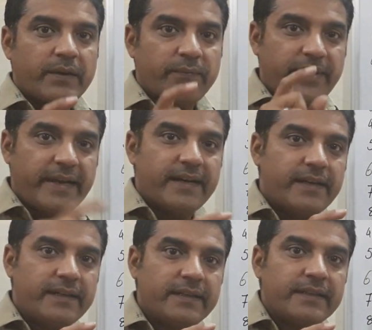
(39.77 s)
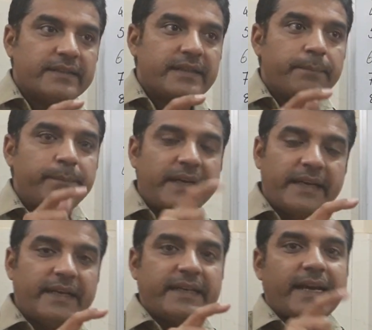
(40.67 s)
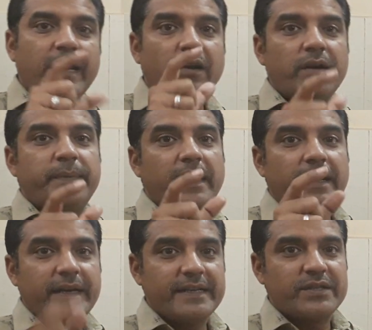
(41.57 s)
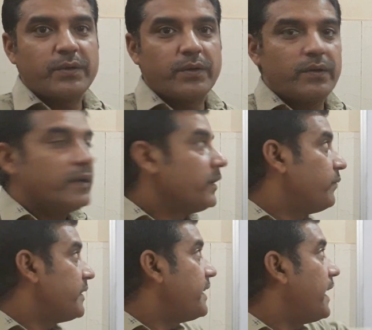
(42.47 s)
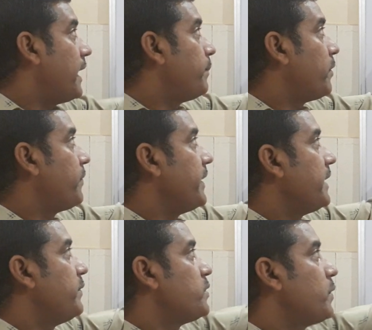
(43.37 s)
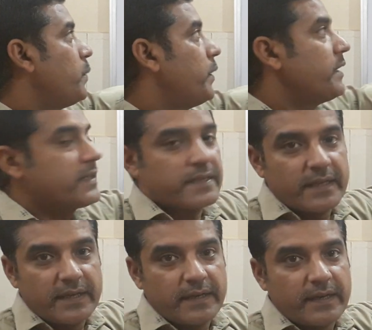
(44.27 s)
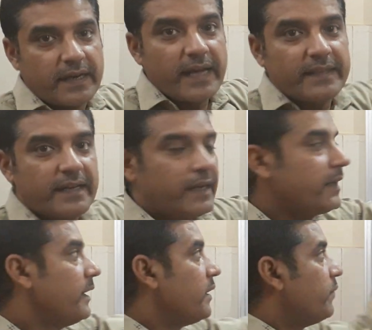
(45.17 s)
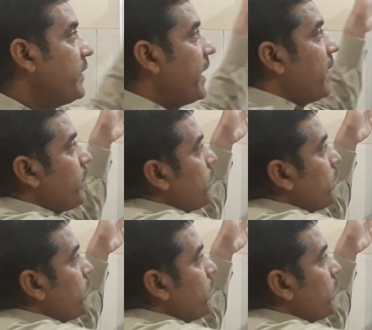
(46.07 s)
where the meaning cannot be understood with the help of individual words. Rather, we have